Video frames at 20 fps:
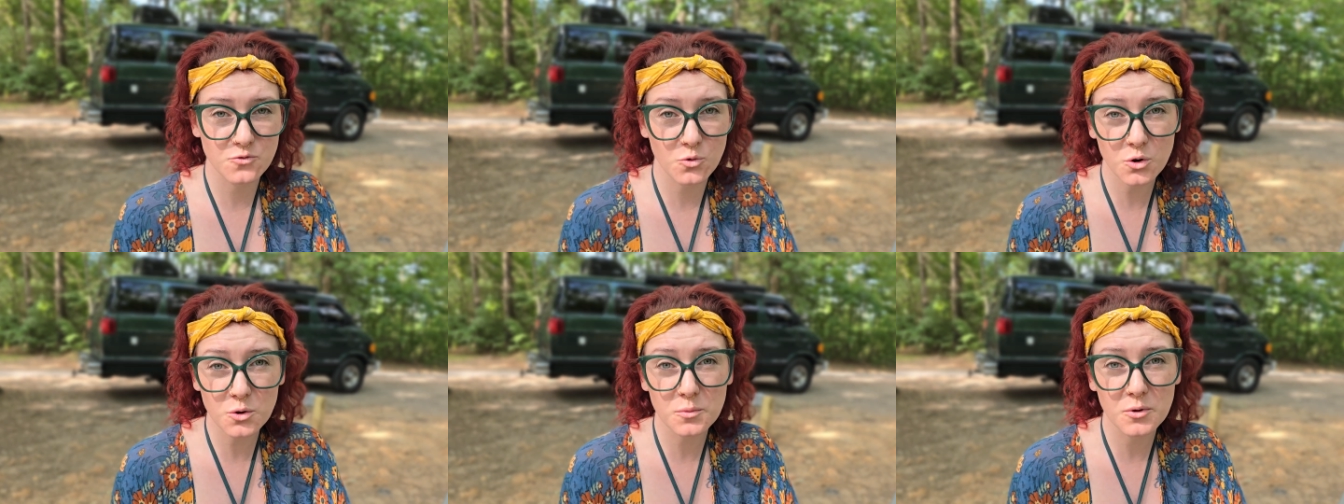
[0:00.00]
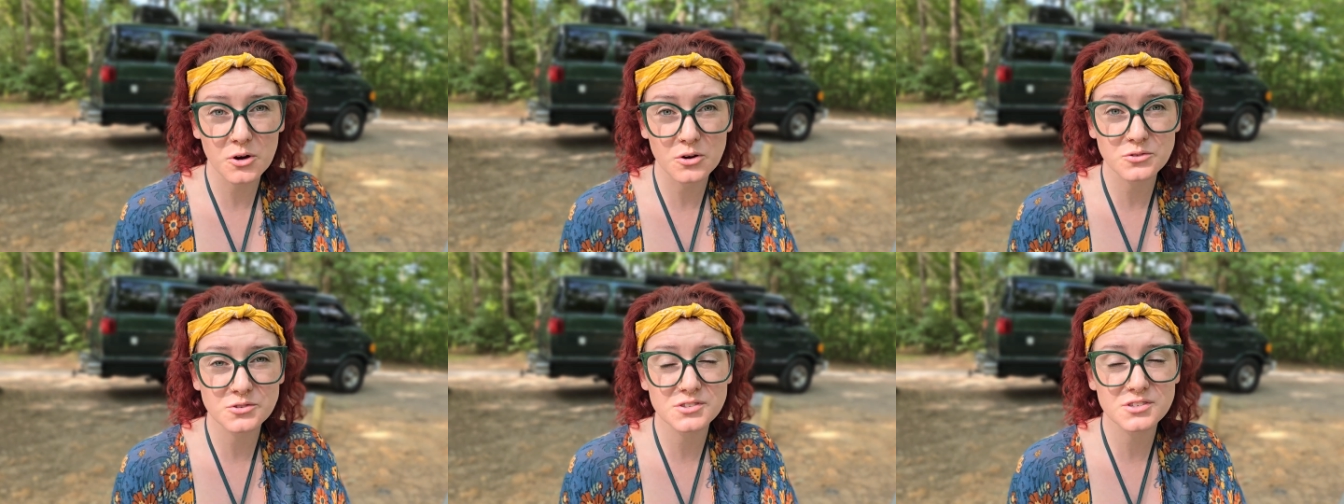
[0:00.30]

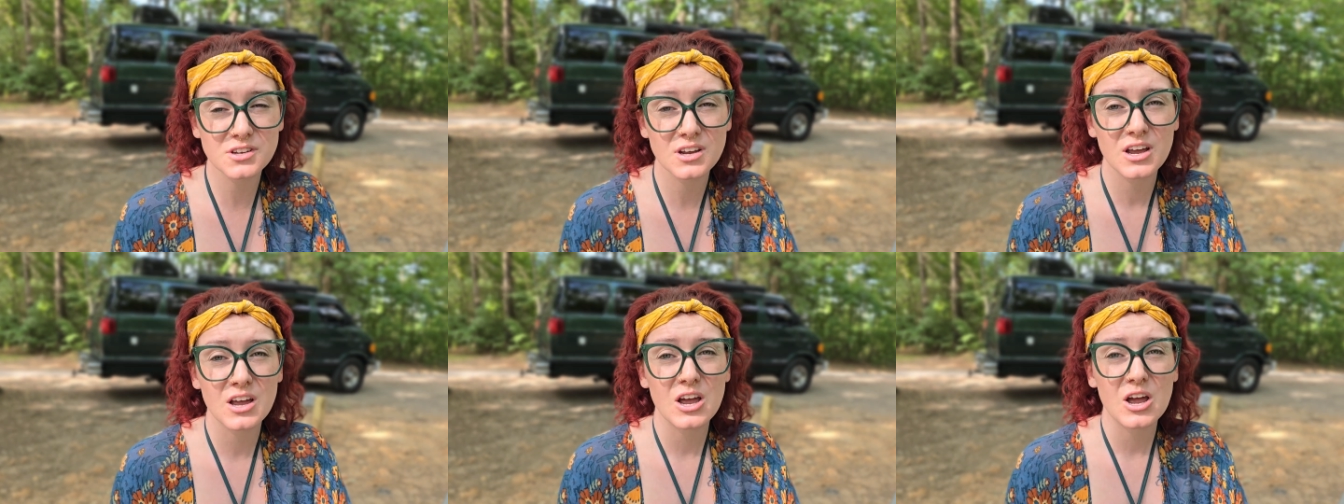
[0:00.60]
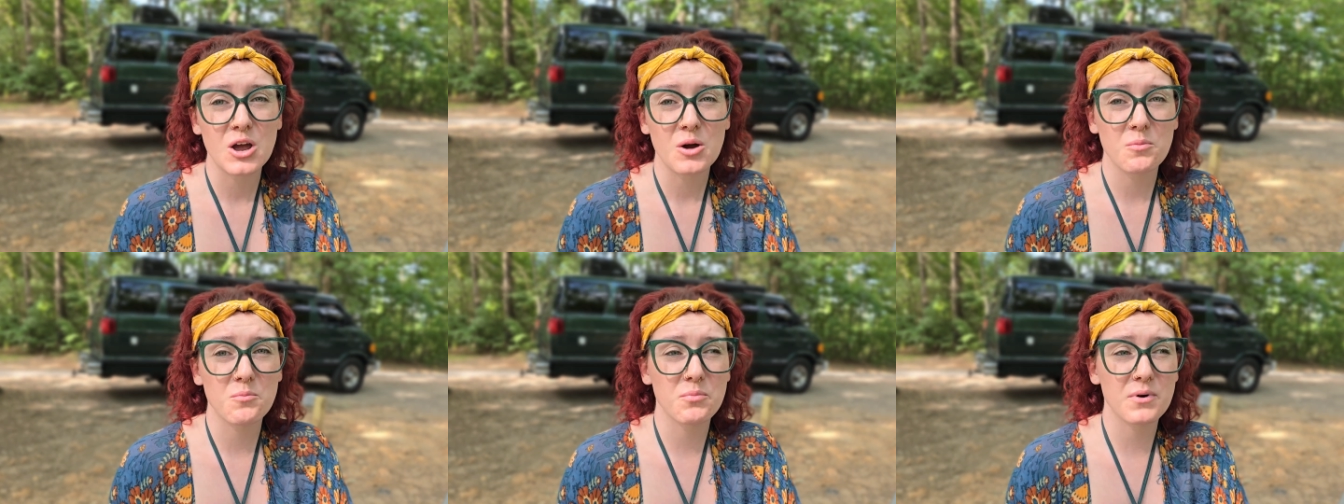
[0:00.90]
foremost,
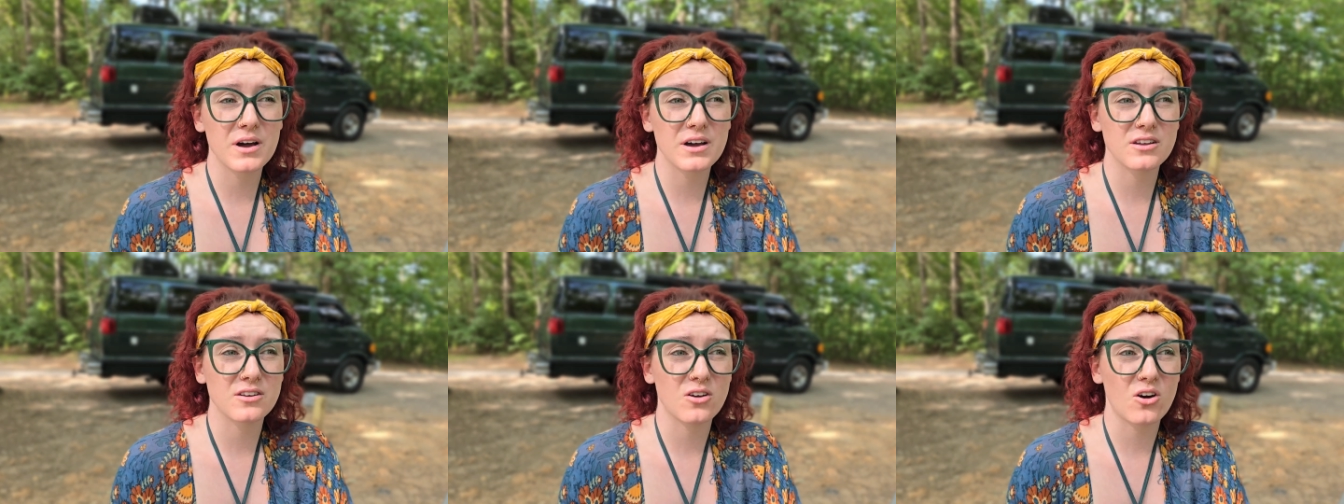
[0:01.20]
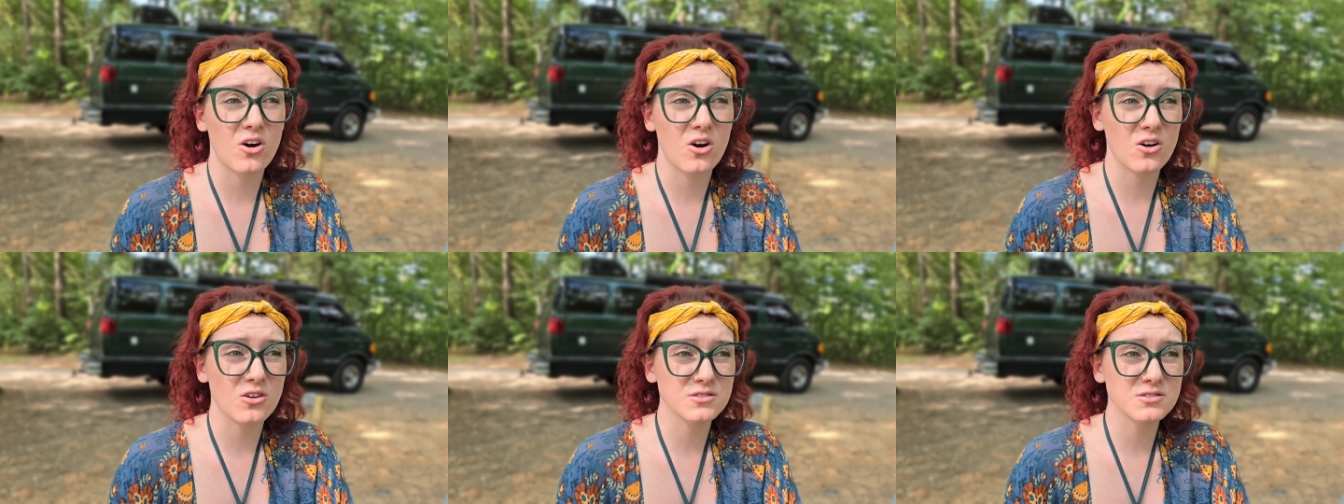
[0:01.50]
but
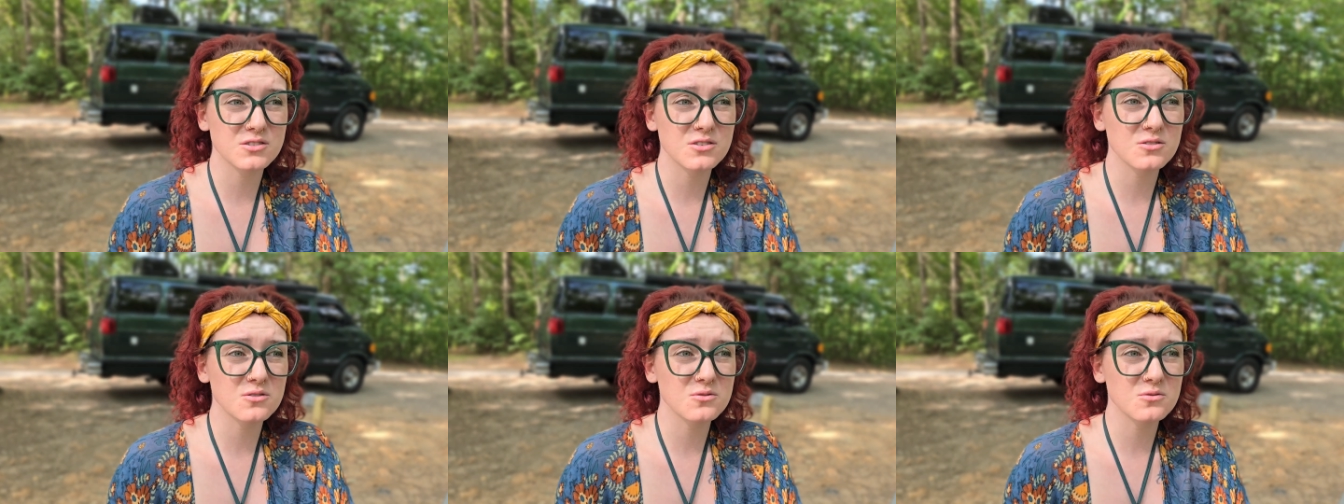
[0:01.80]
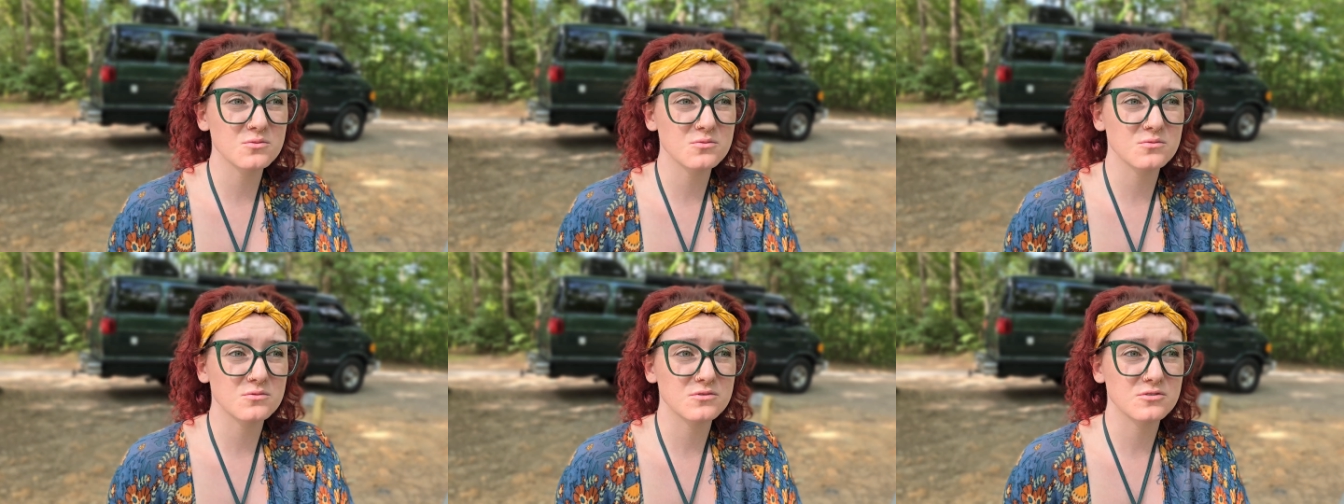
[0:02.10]
also